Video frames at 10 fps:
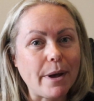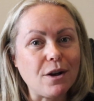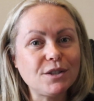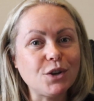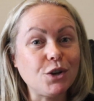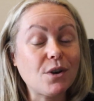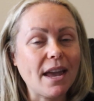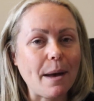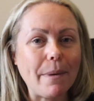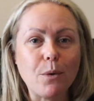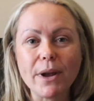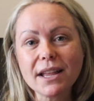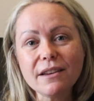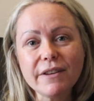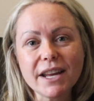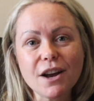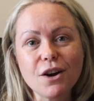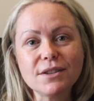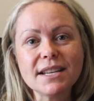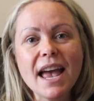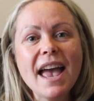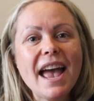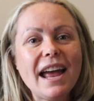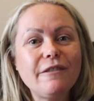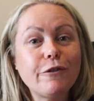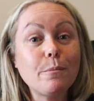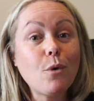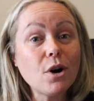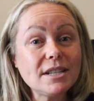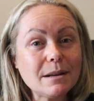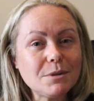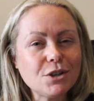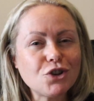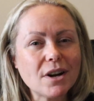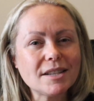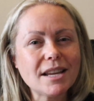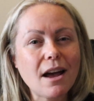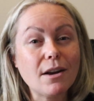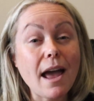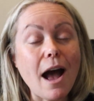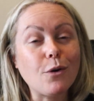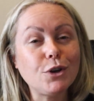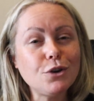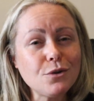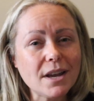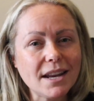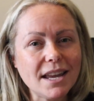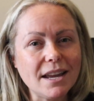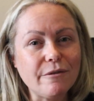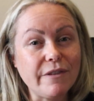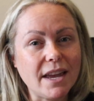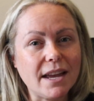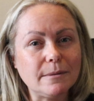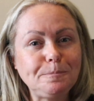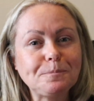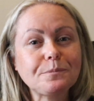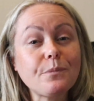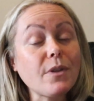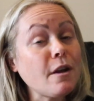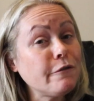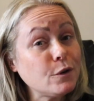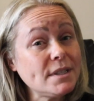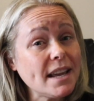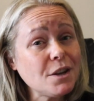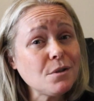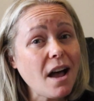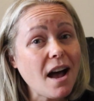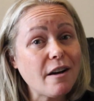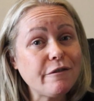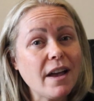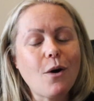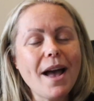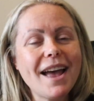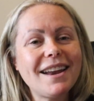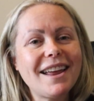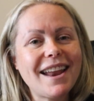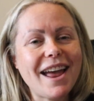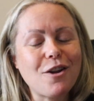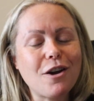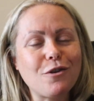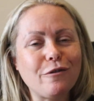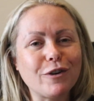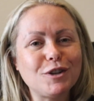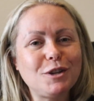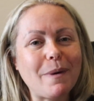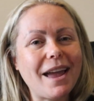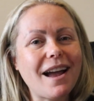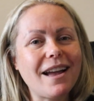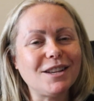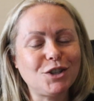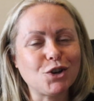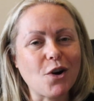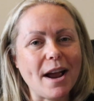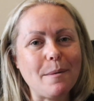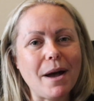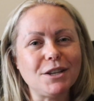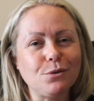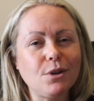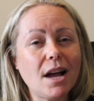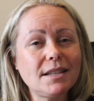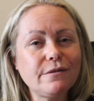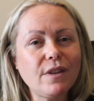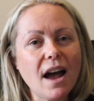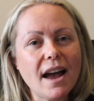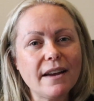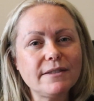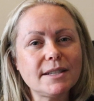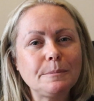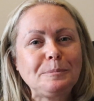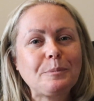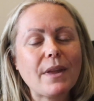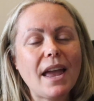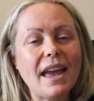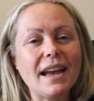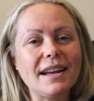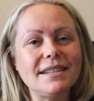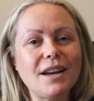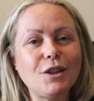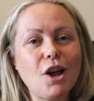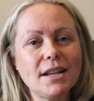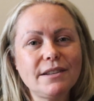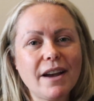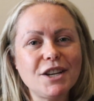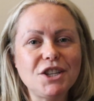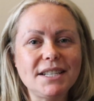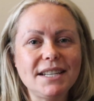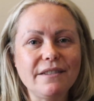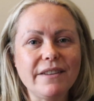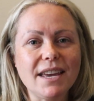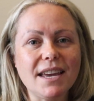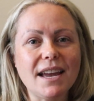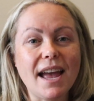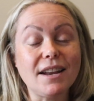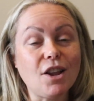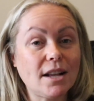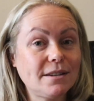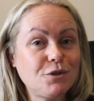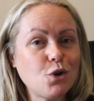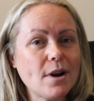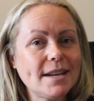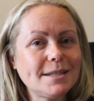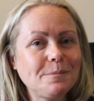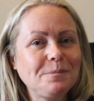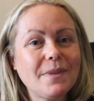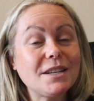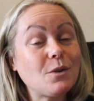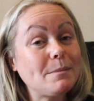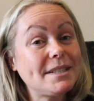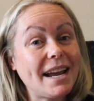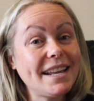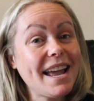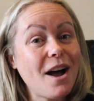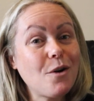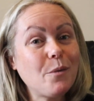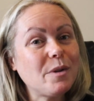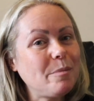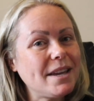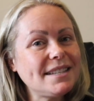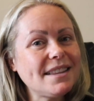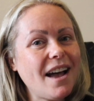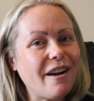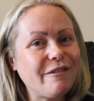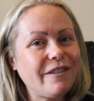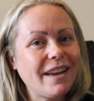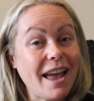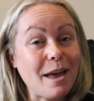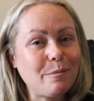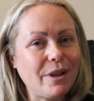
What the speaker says: bell so you can get my weekly videos. And for more tips and tricks on how you can eat vegan foods that you love, go ahead and head on over to my Instagram. I do lots of lives and lots of IGTV and lots of stories. So I'm signing out with peace, love, and